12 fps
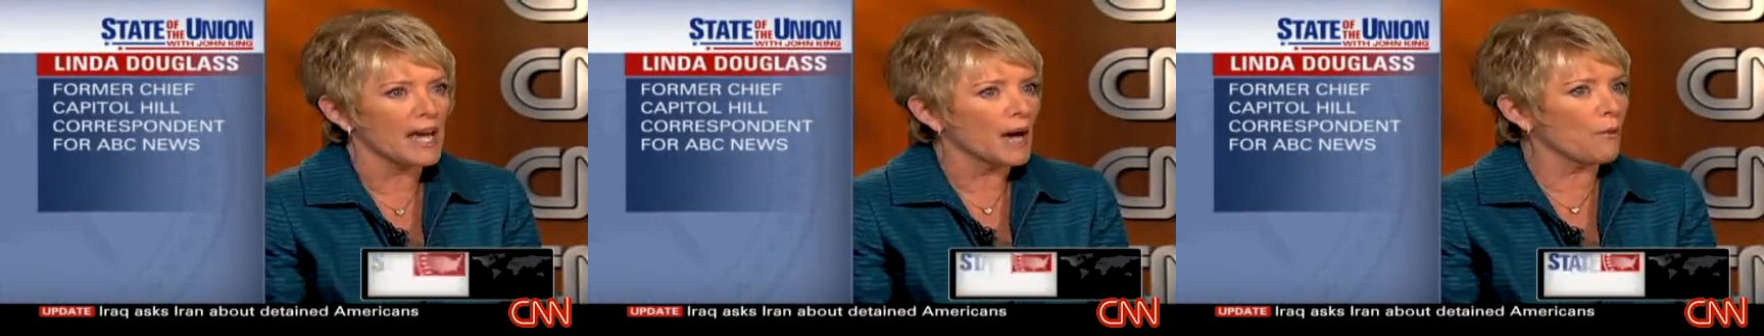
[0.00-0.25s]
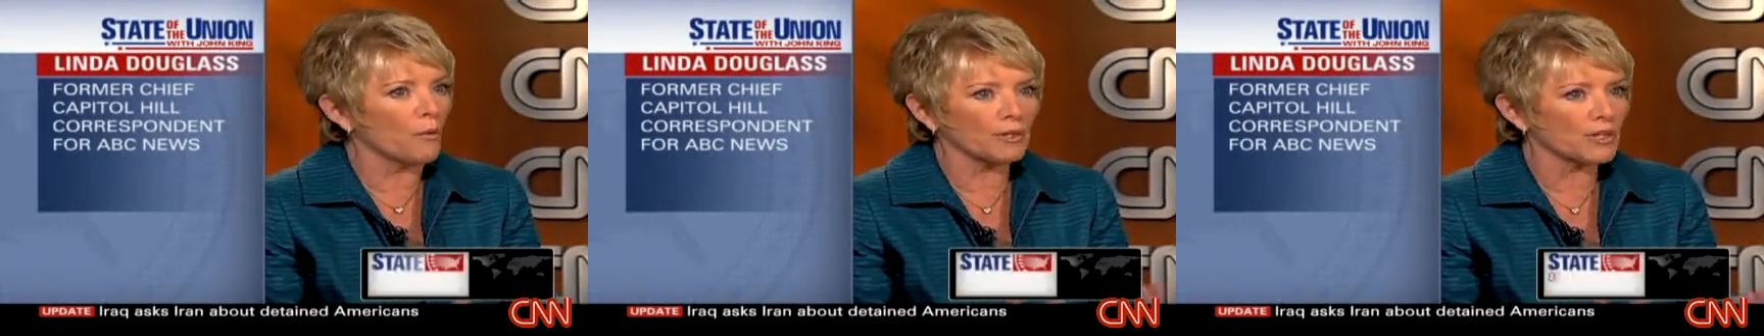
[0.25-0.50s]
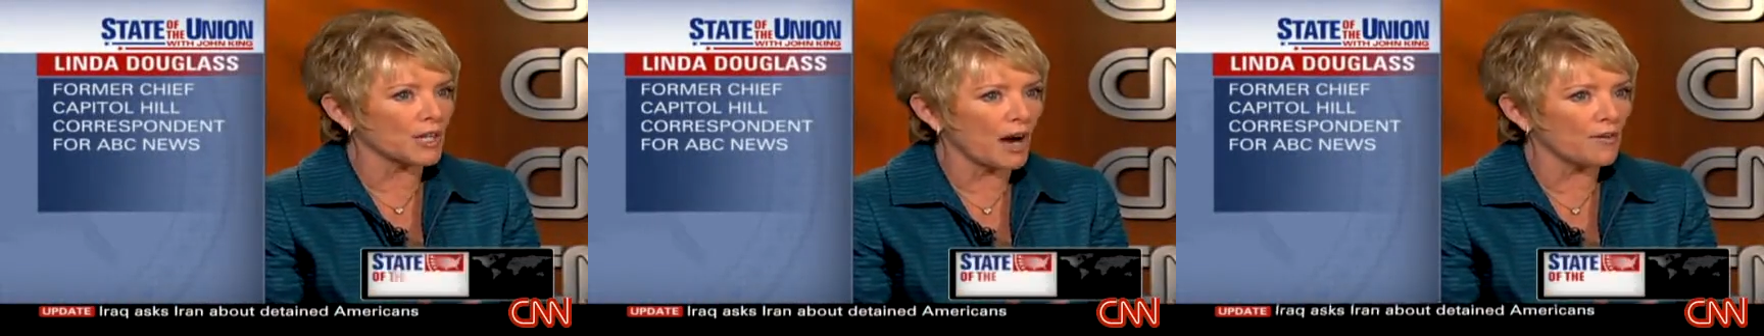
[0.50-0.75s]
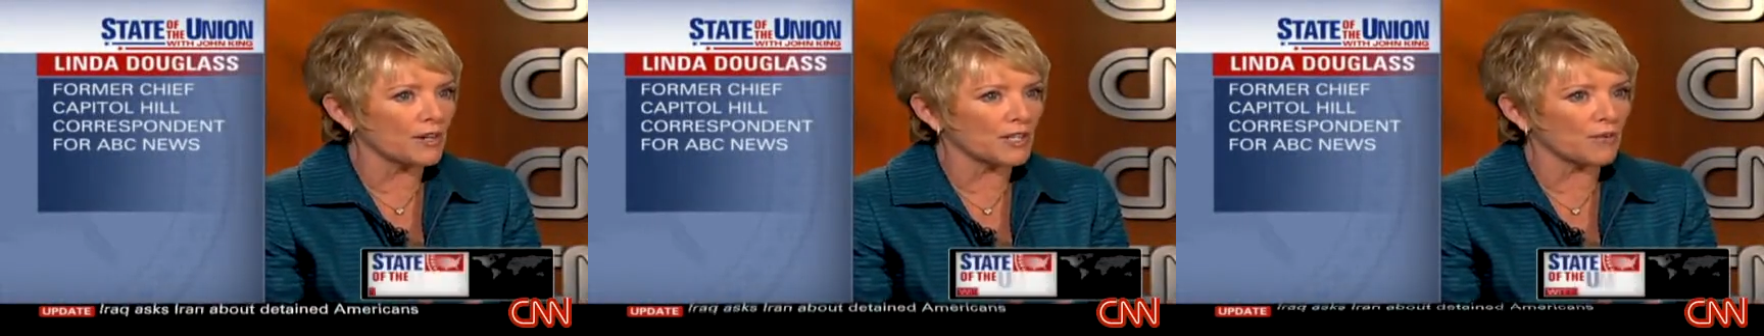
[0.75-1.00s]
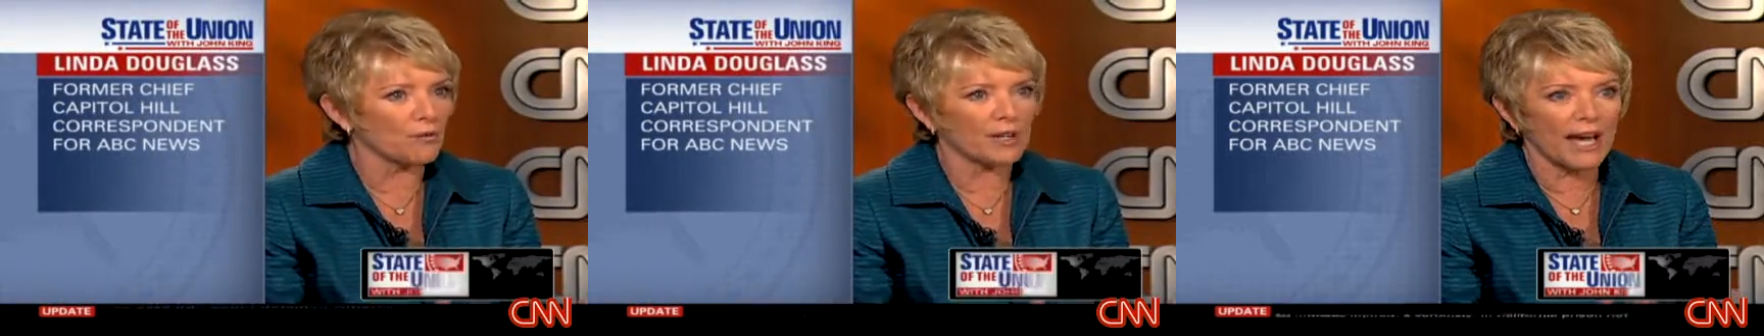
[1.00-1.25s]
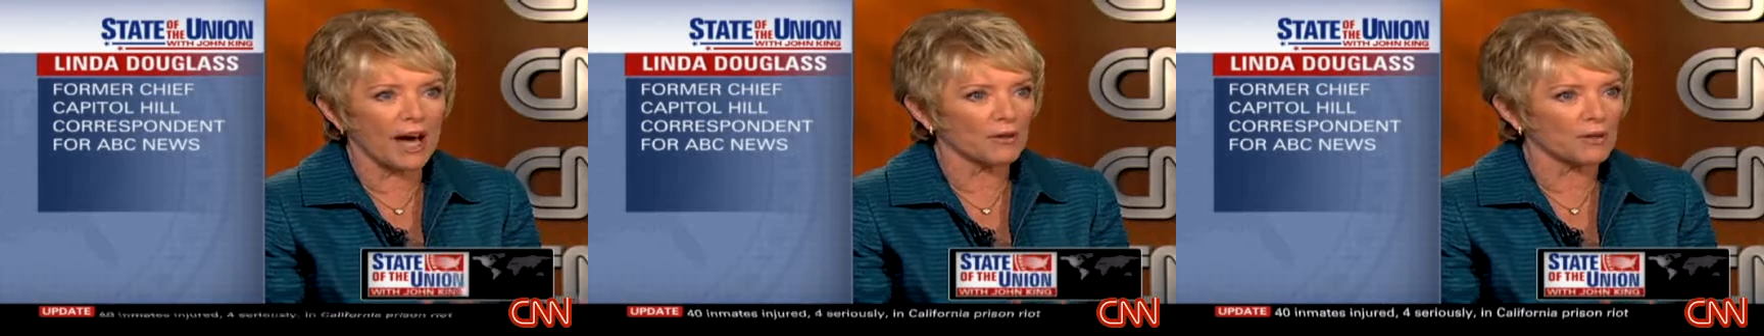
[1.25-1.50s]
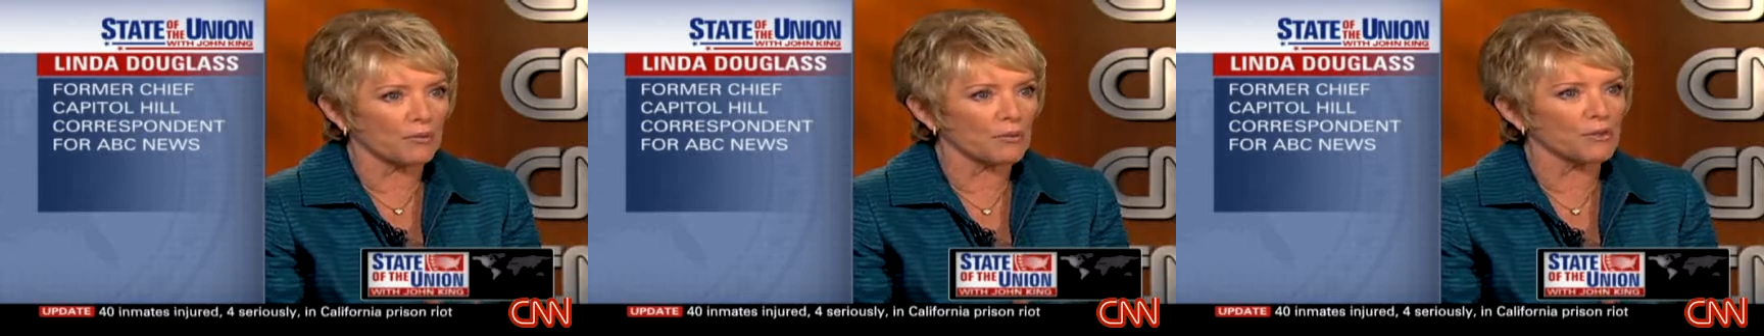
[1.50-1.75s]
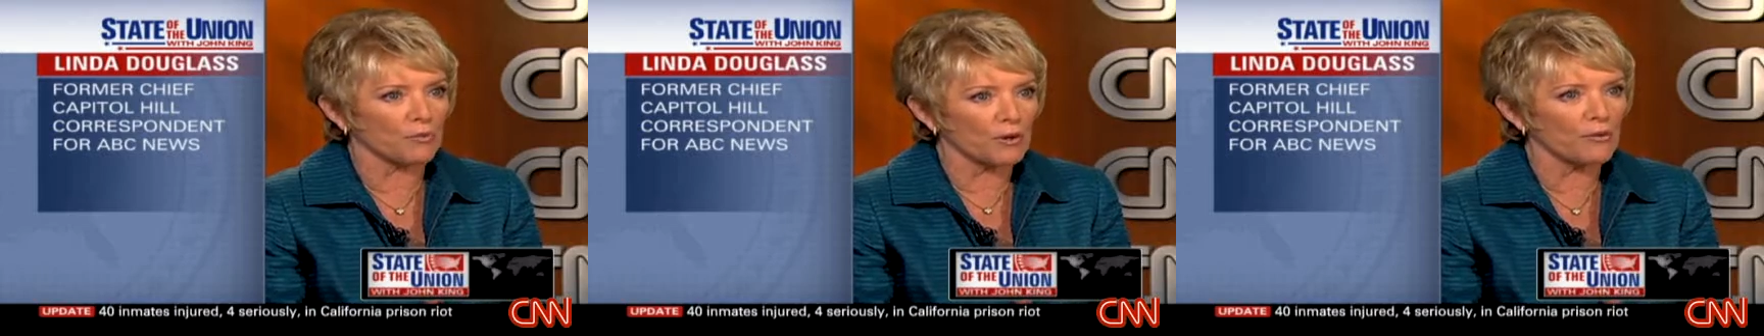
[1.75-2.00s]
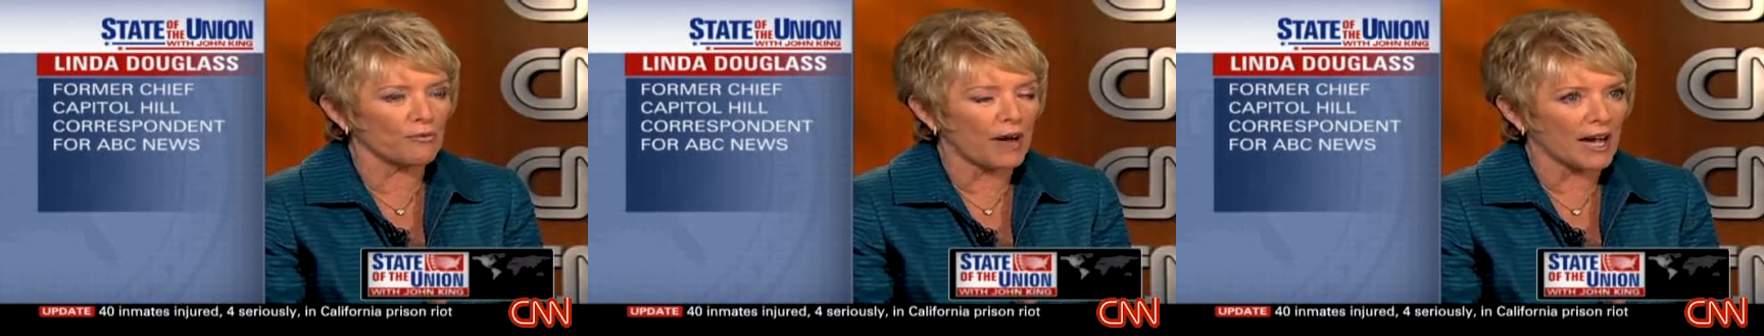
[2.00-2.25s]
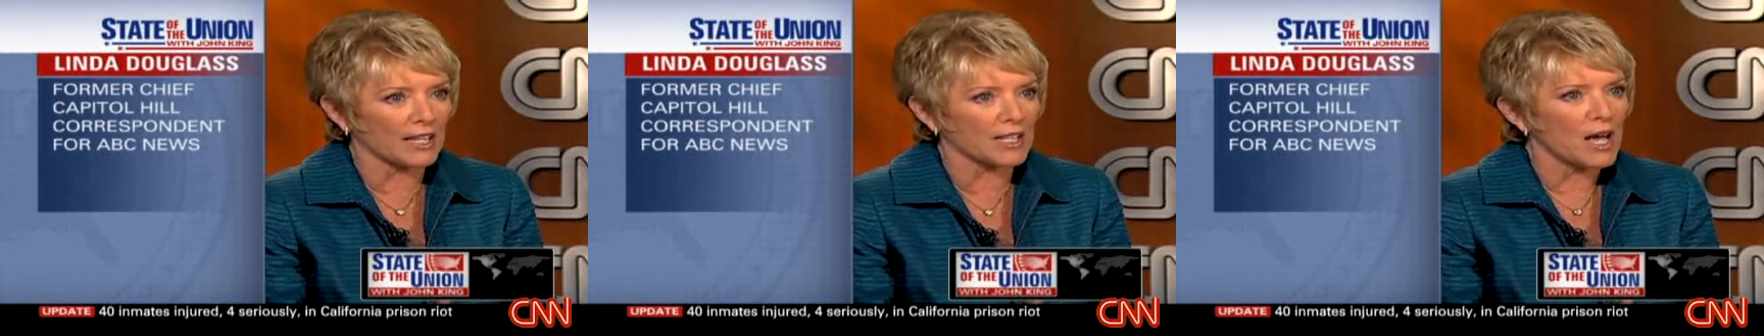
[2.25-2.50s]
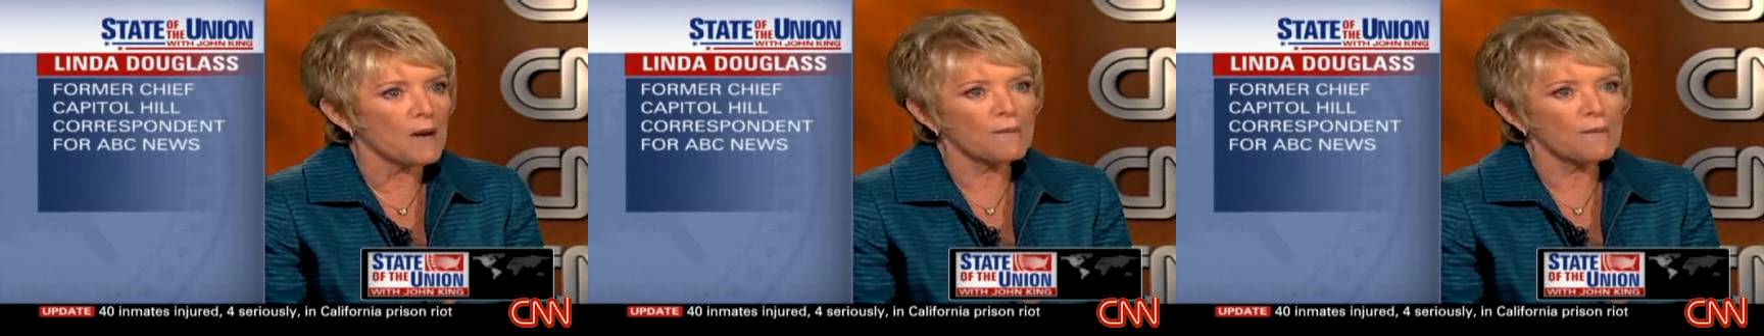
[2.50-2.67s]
And what we discovered is if we countered them with the real facts,